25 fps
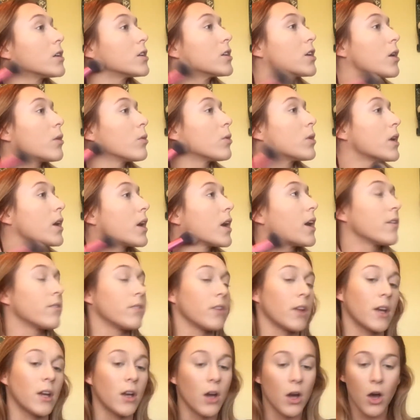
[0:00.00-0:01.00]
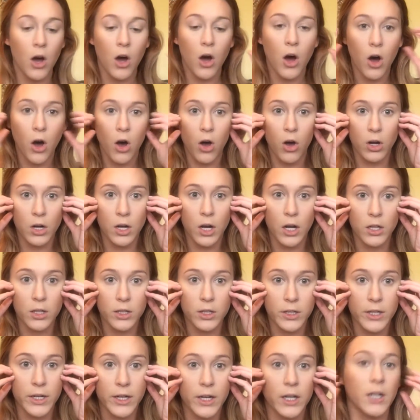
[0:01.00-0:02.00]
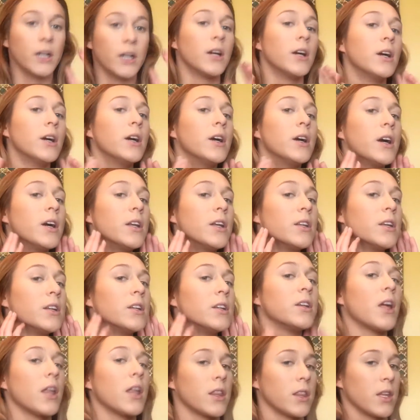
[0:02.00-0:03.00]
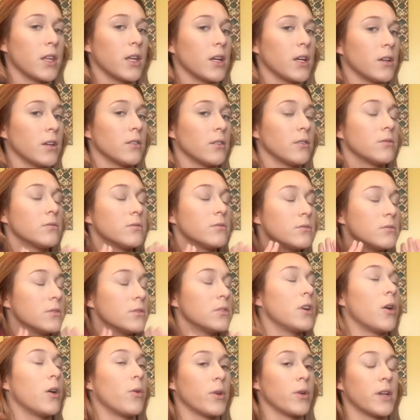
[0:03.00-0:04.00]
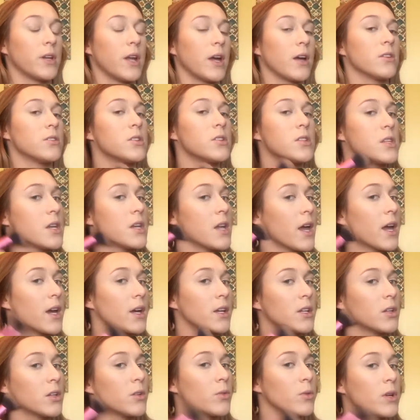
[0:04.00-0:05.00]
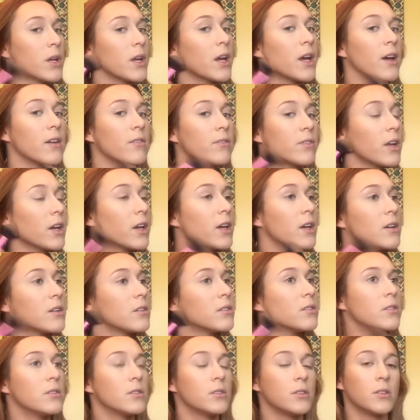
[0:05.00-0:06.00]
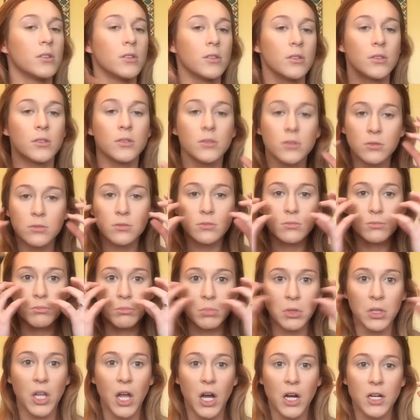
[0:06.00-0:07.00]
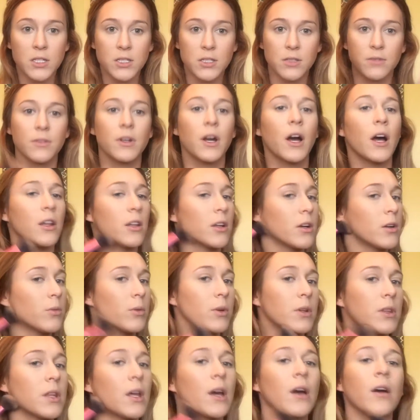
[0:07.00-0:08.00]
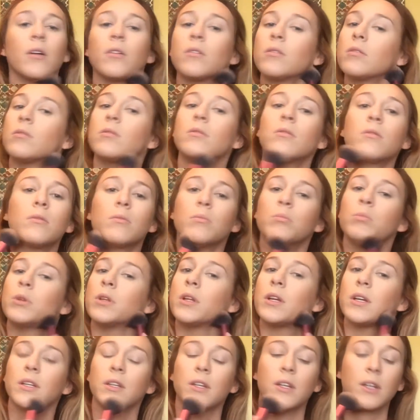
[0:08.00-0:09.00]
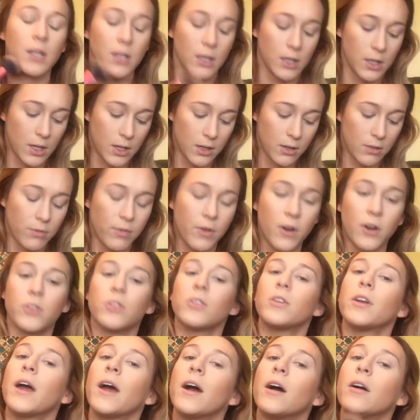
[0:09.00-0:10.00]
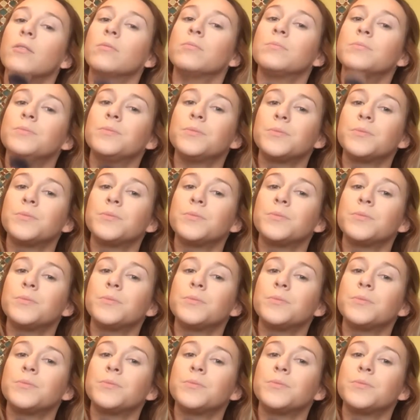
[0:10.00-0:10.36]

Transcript: You don't want to have like all color here and then nothing going down to the neck. You don't want to have like blocks of color without blending it in further down.